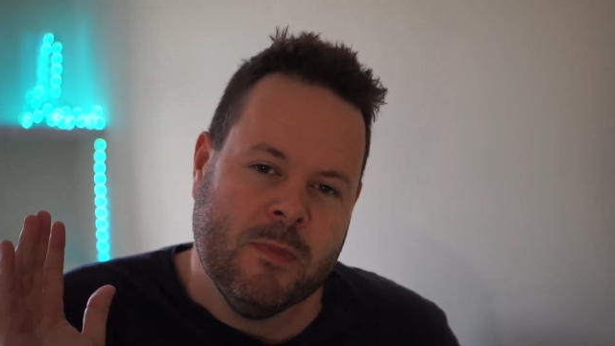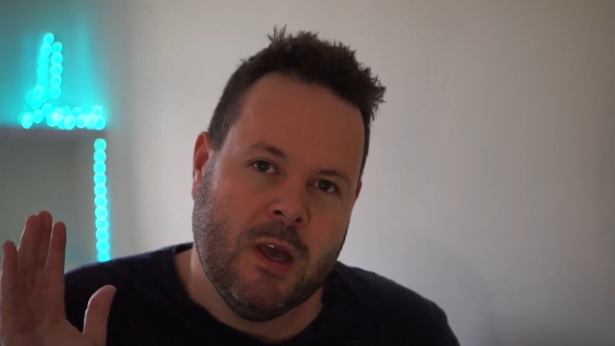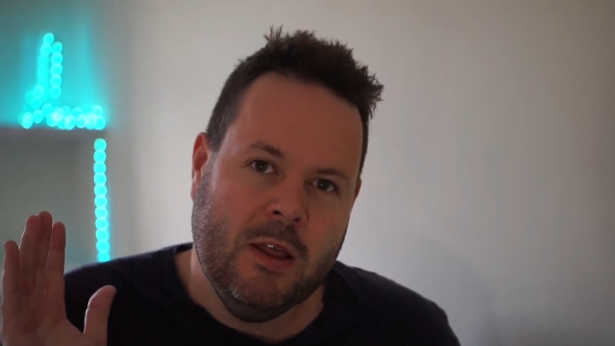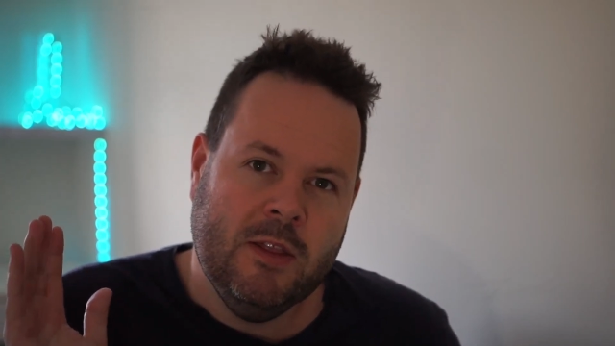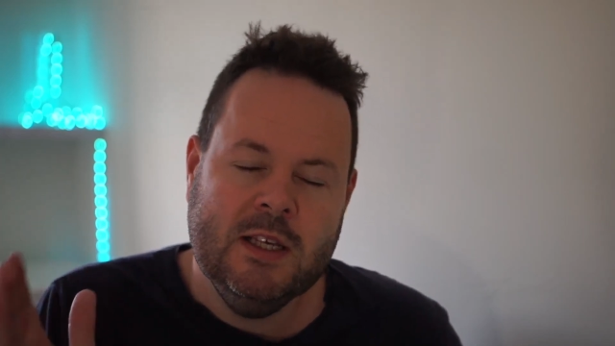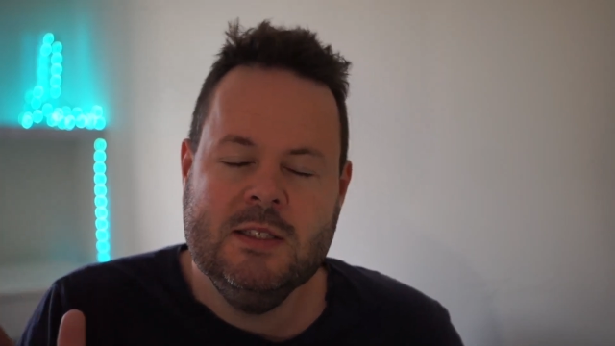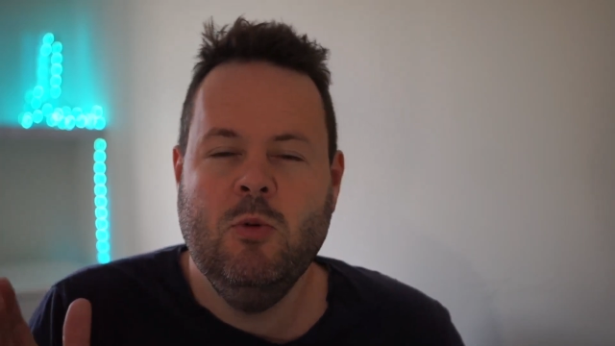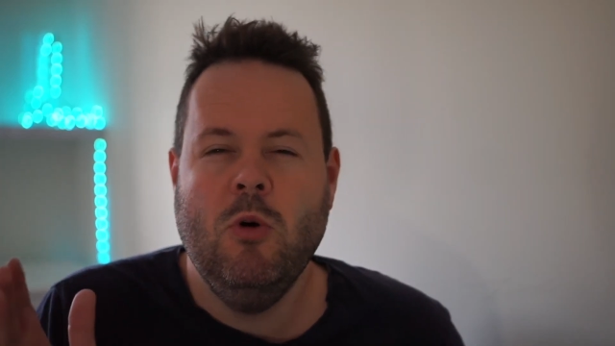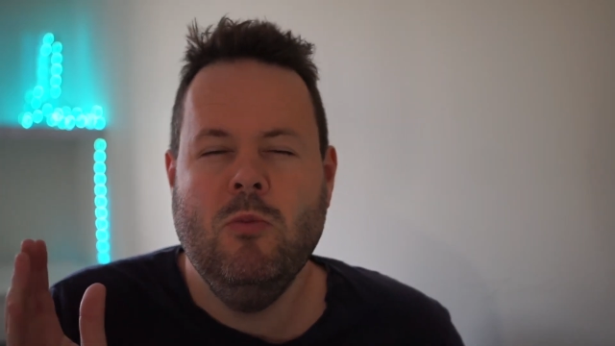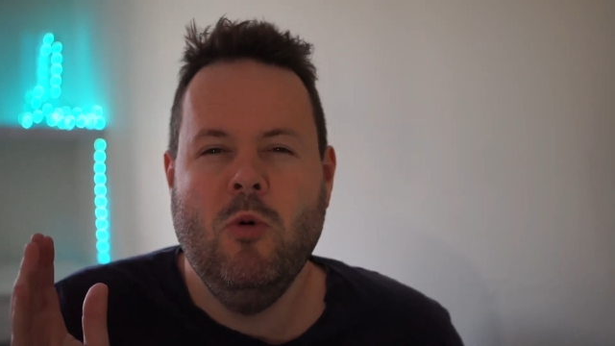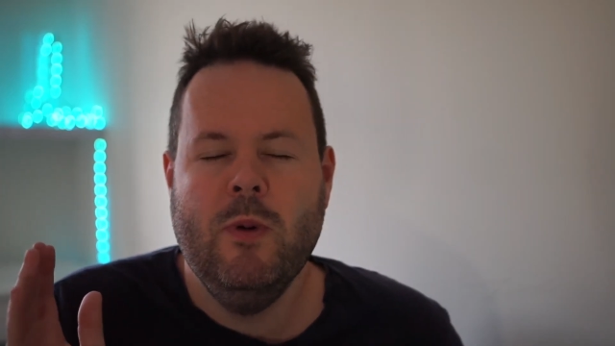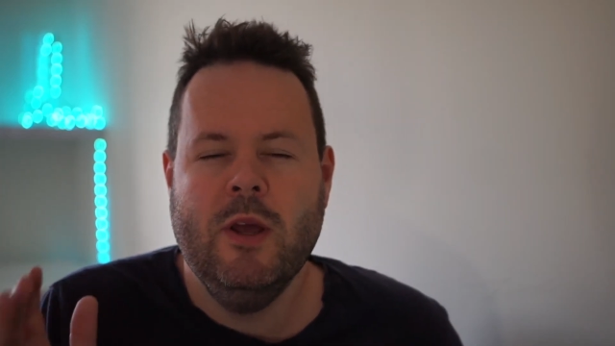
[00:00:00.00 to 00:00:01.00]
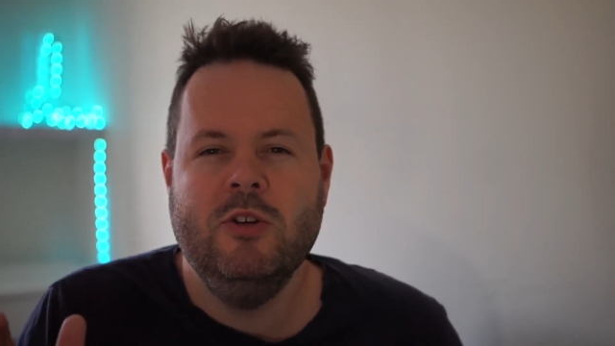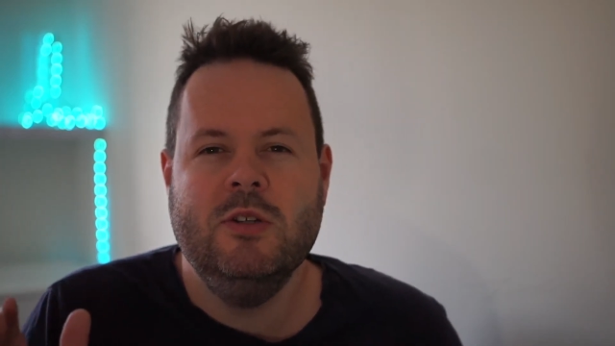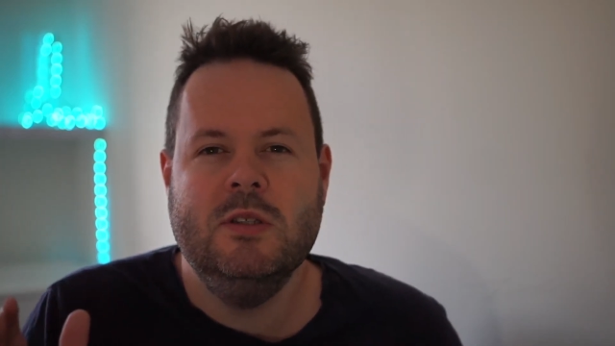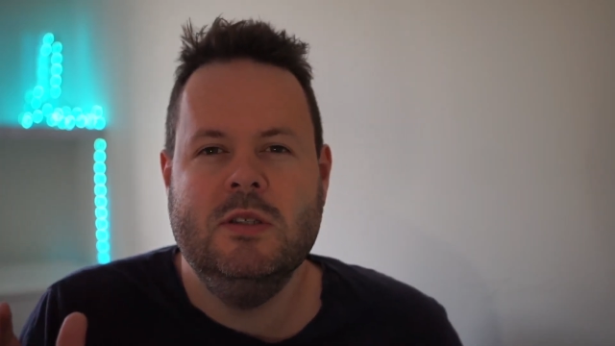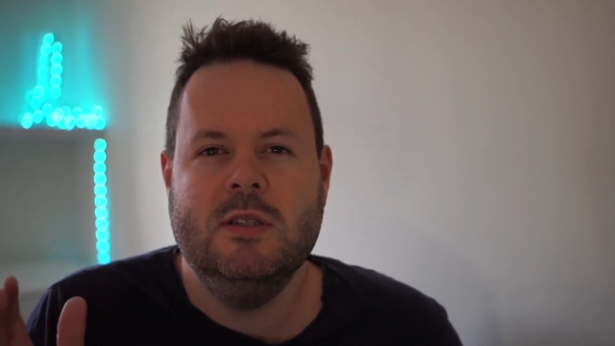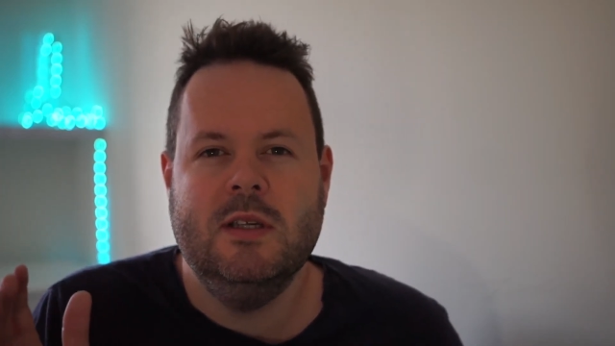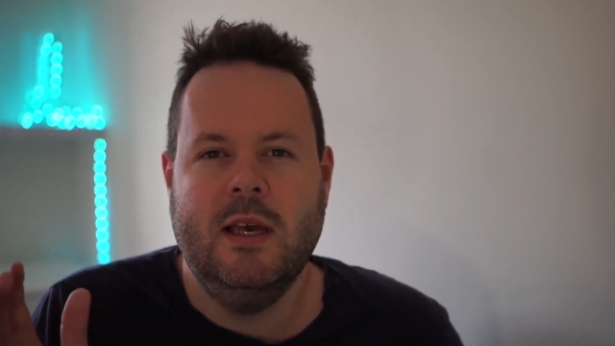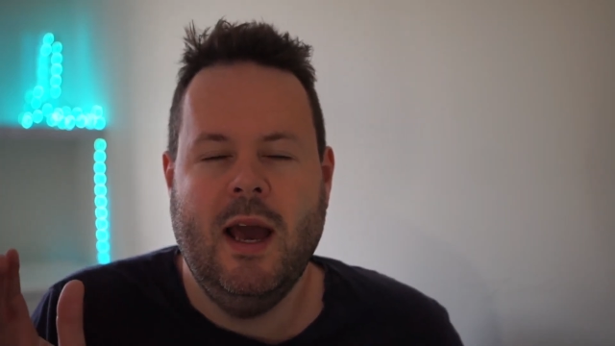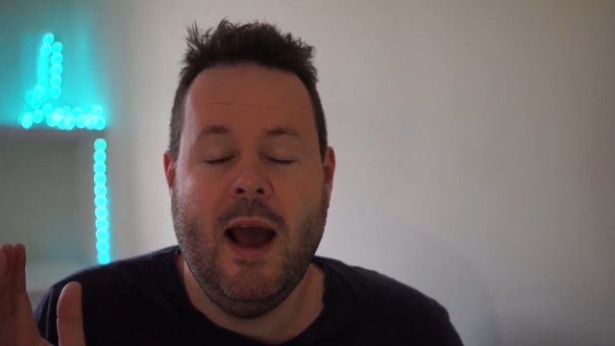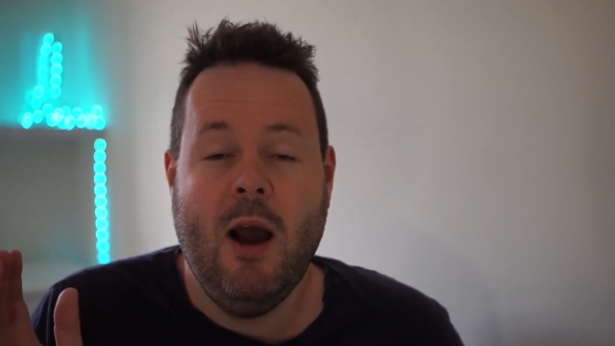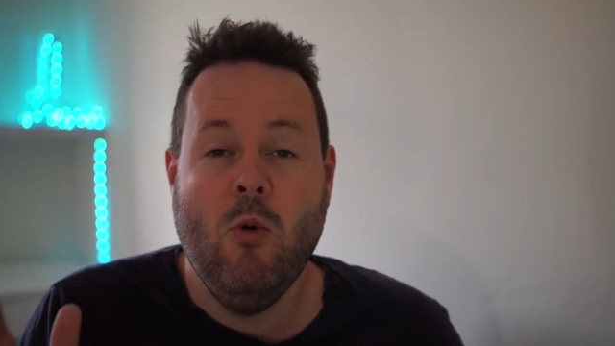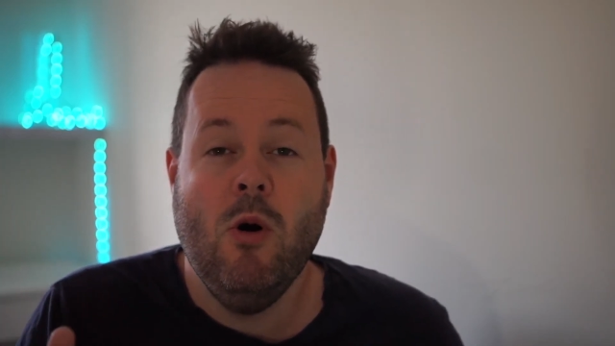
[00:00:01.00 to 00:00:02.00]
this one will be interesting to see
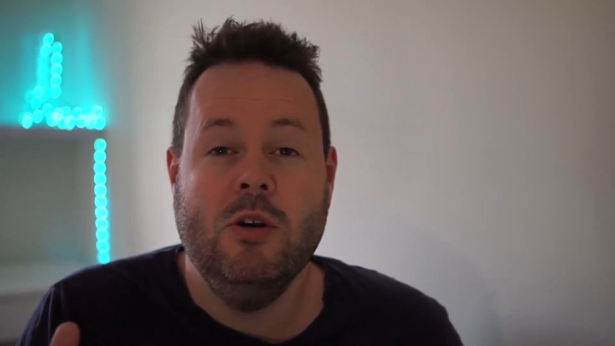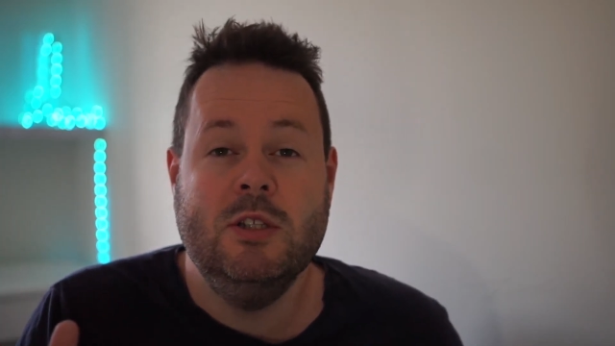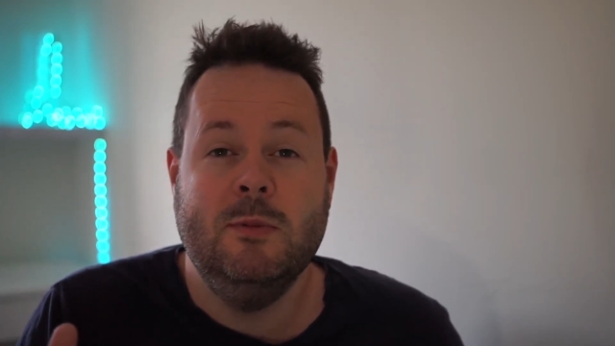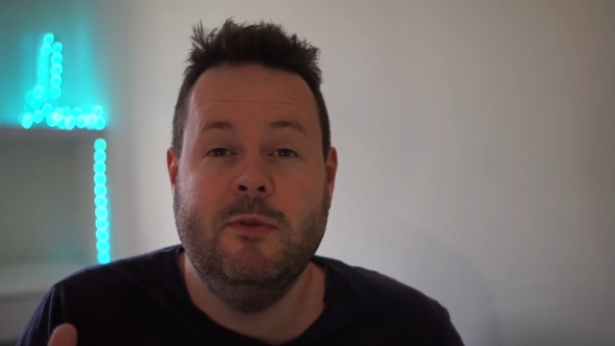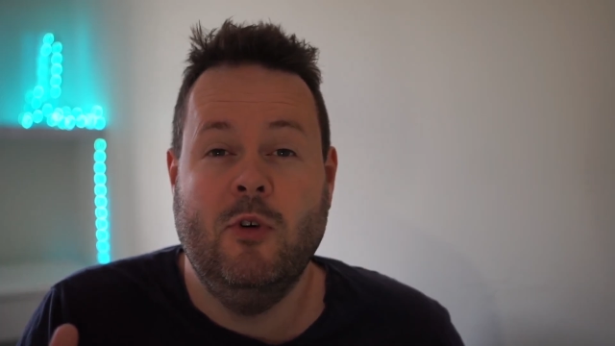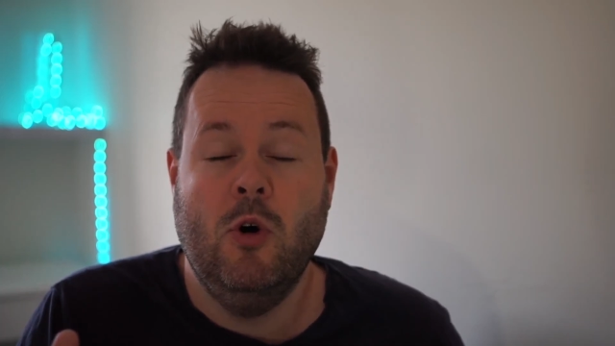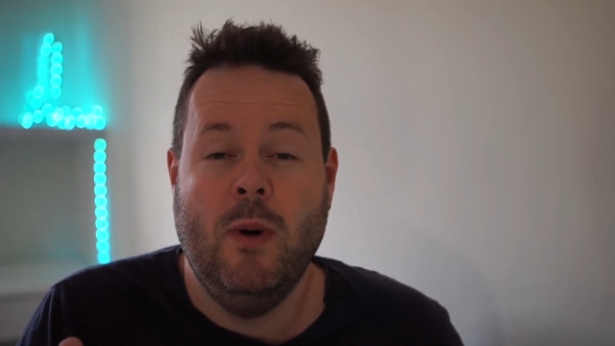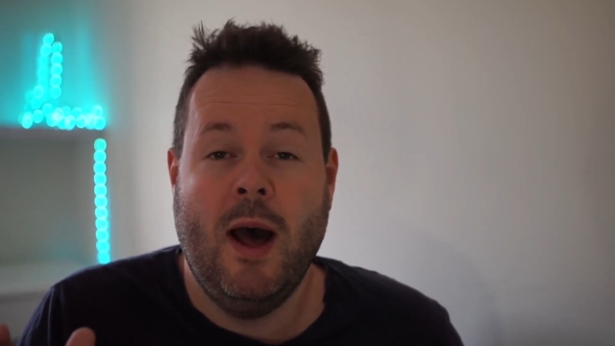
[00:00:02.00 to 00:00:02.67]
how well does it perform,